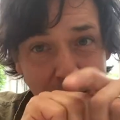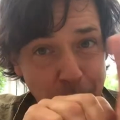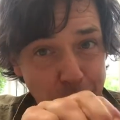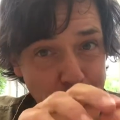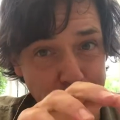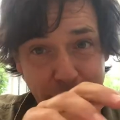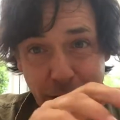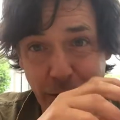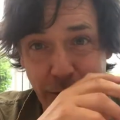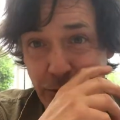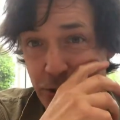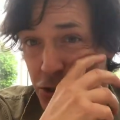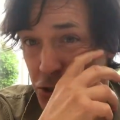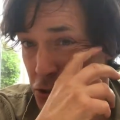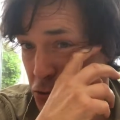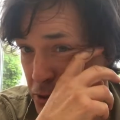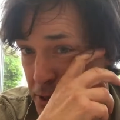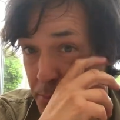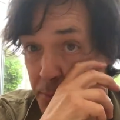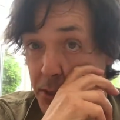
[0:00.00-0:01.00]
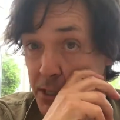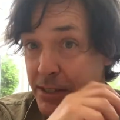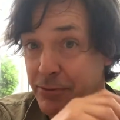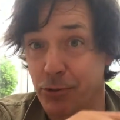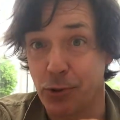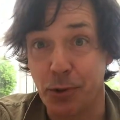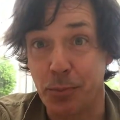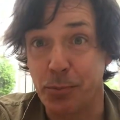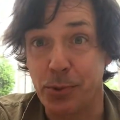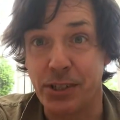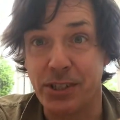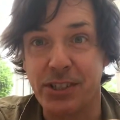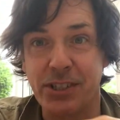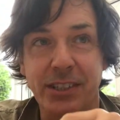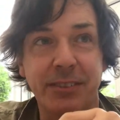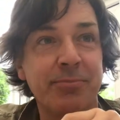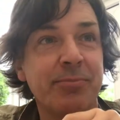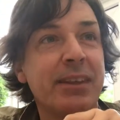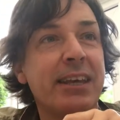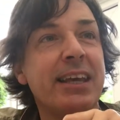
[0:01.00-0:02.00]
reading off a screen because I haven't got a printer.
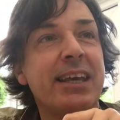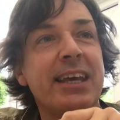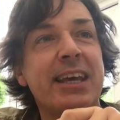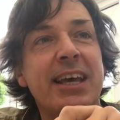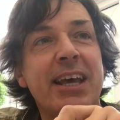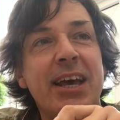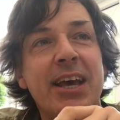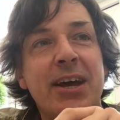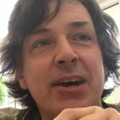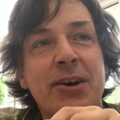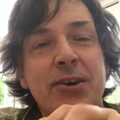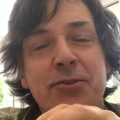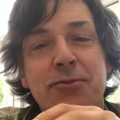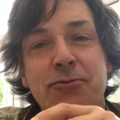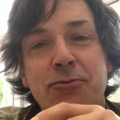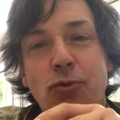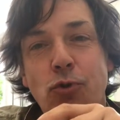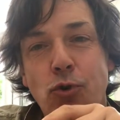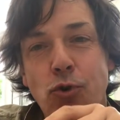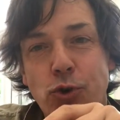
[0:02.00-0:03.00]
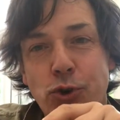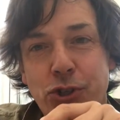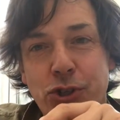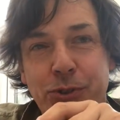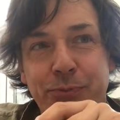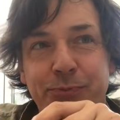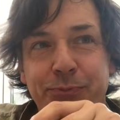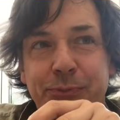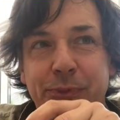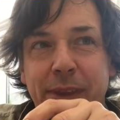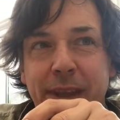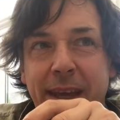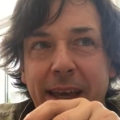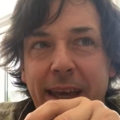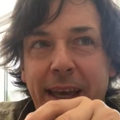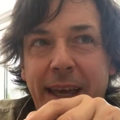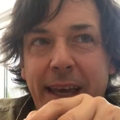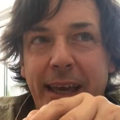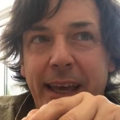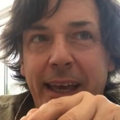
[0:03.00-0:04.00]
Forge.
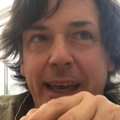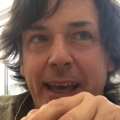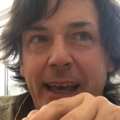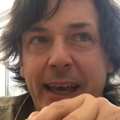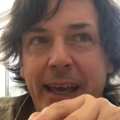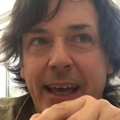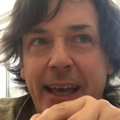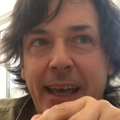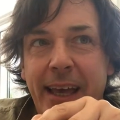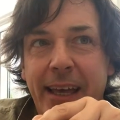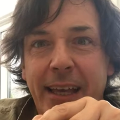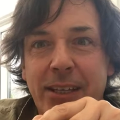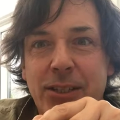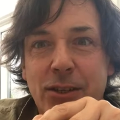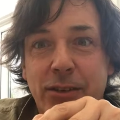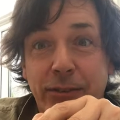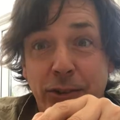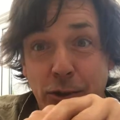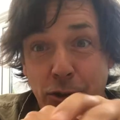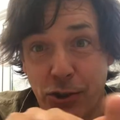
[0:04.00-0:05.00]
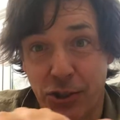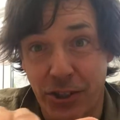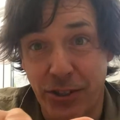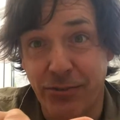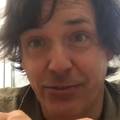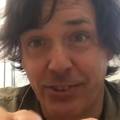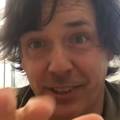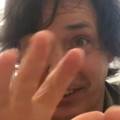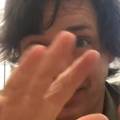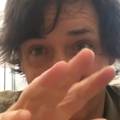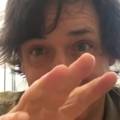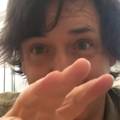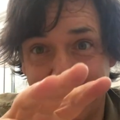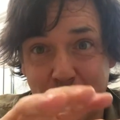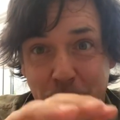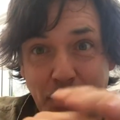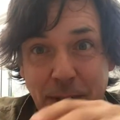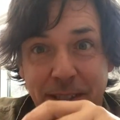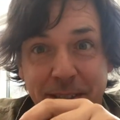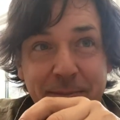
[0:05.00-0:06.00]
Let's have a look shifty,
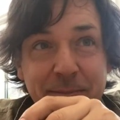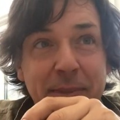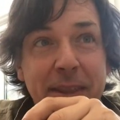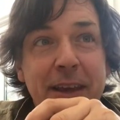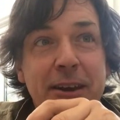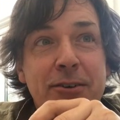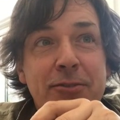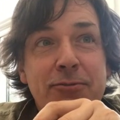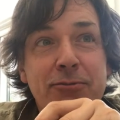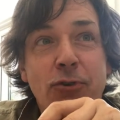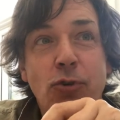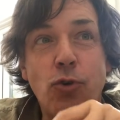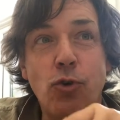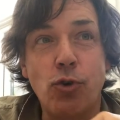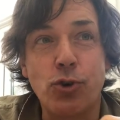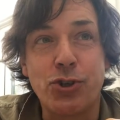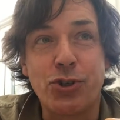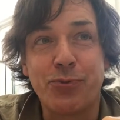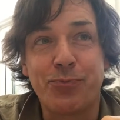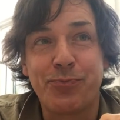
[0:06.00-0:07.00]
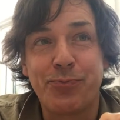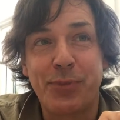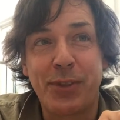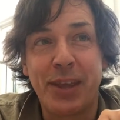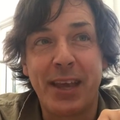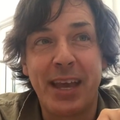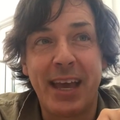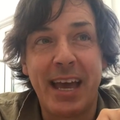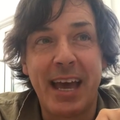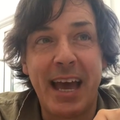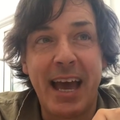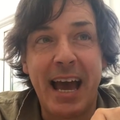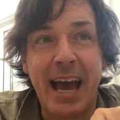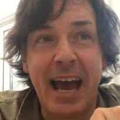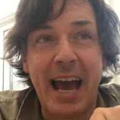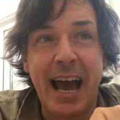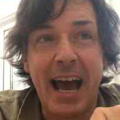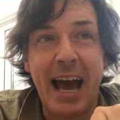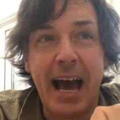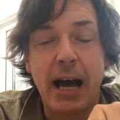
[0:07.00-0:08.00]
that's why. Forge.
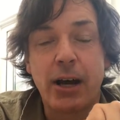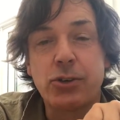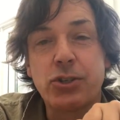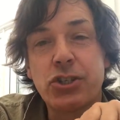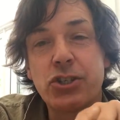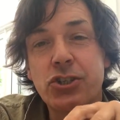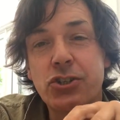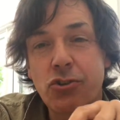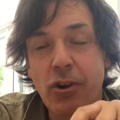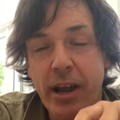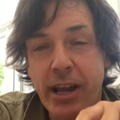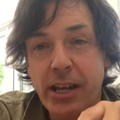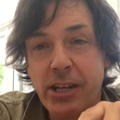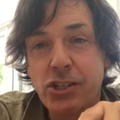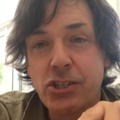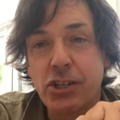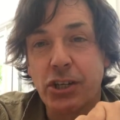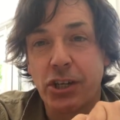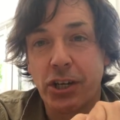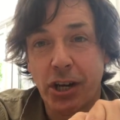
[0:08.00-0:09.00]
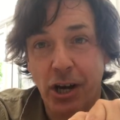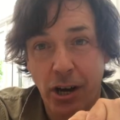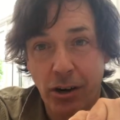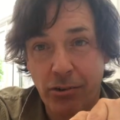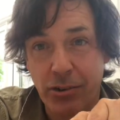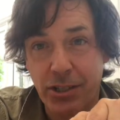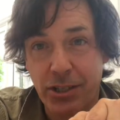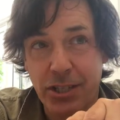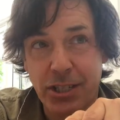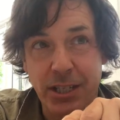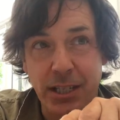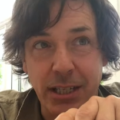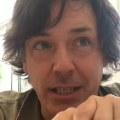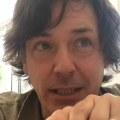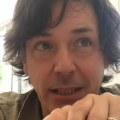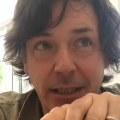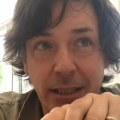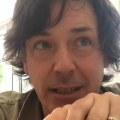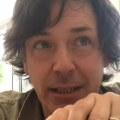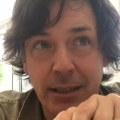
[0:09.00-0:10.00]
How strange a currency
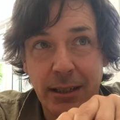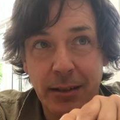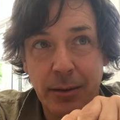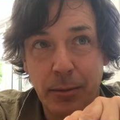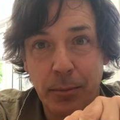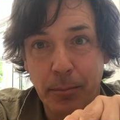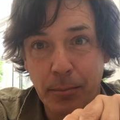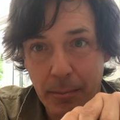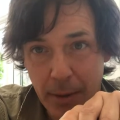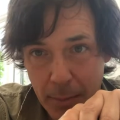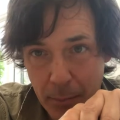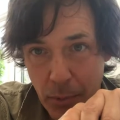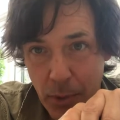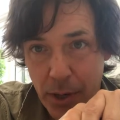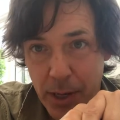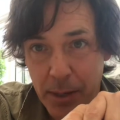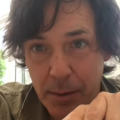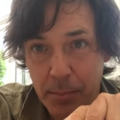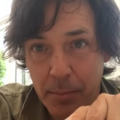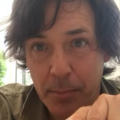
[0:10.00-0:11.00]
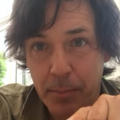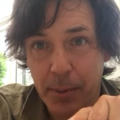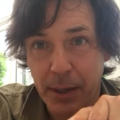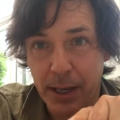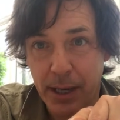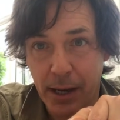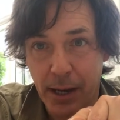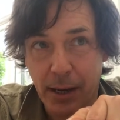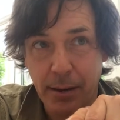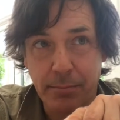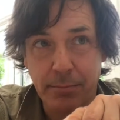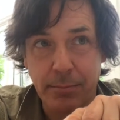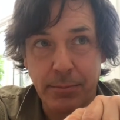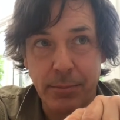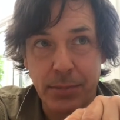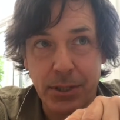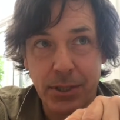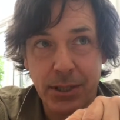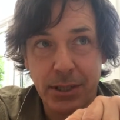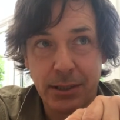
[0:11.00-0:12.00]
memory
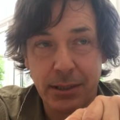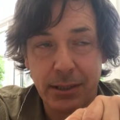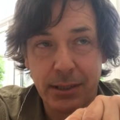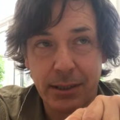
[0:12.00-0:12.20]
becomes,